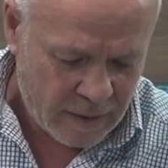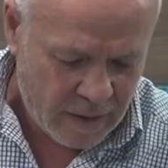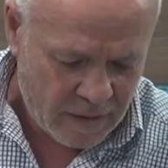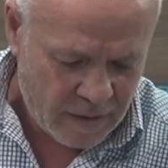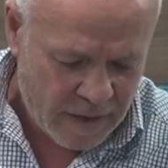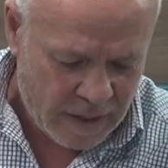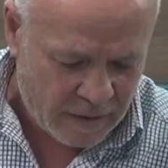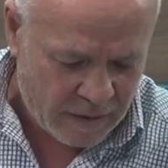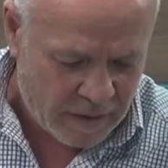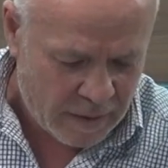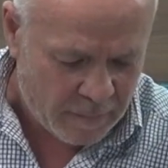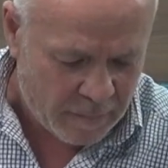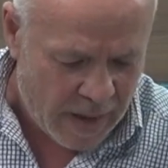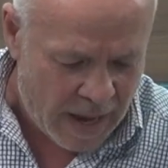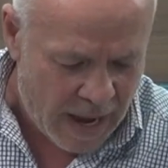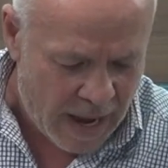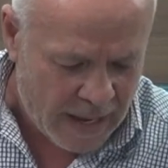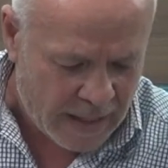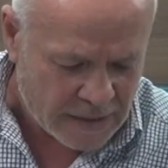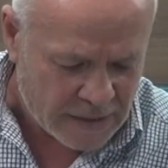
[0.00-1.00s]
then they
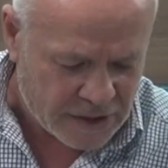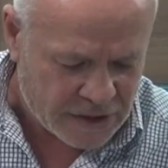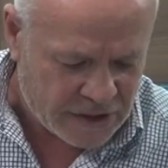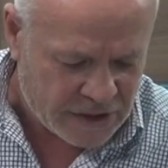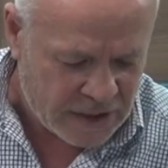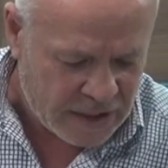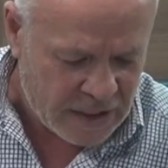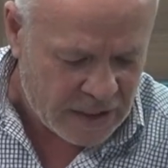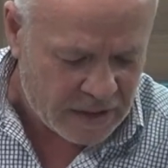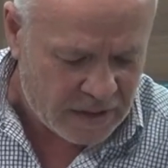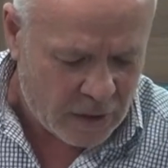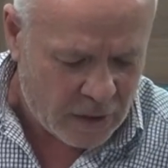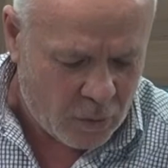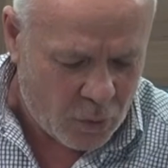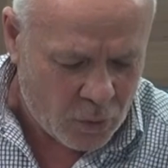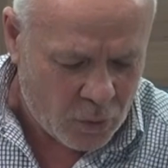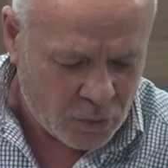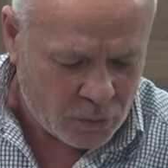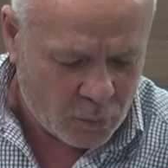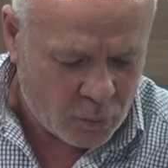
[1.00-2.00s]
might see the
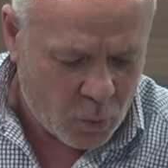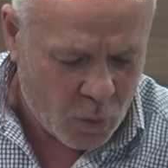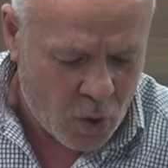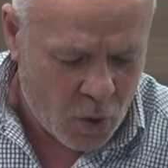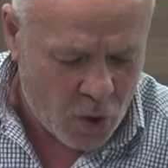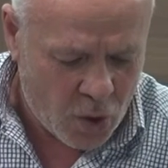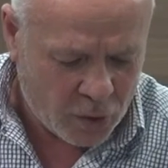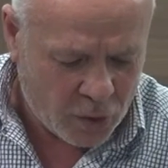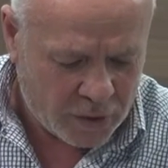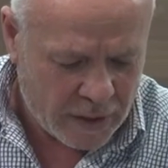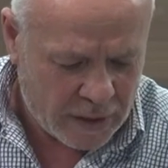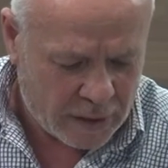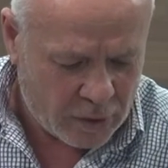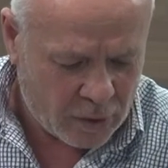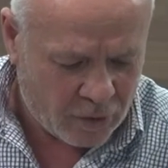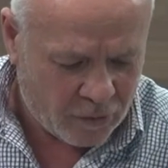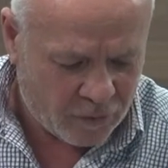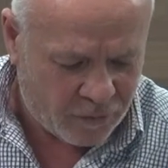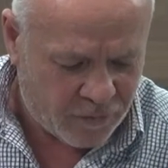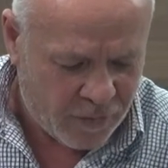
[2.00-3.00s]
good work and
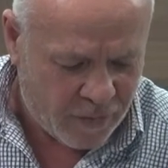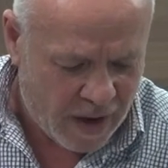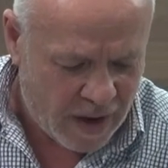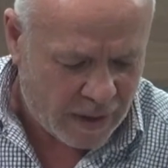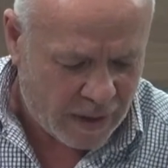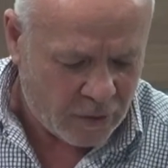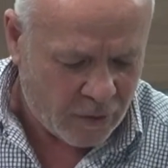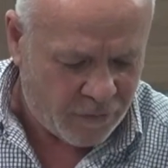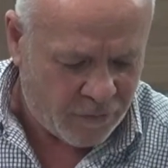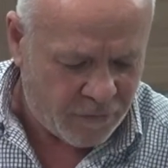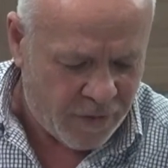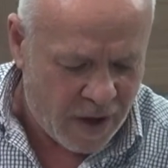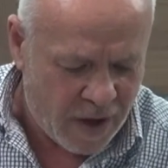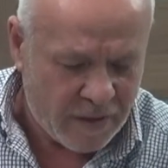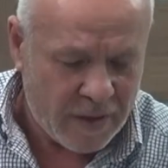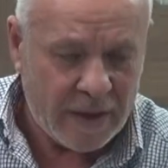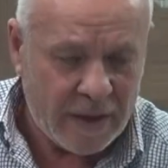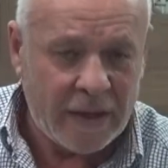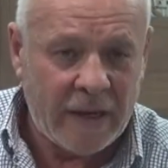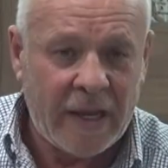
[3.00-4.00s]
glorify your
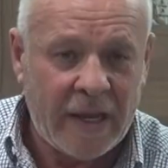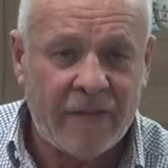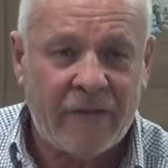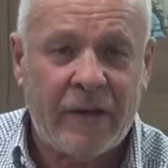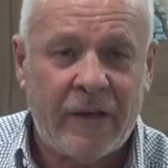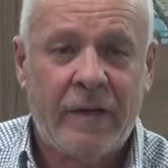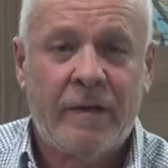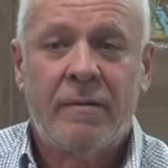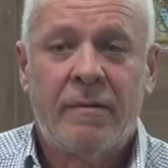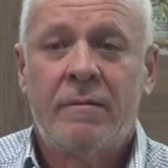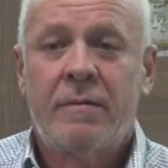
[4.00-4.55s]
Father in heaven.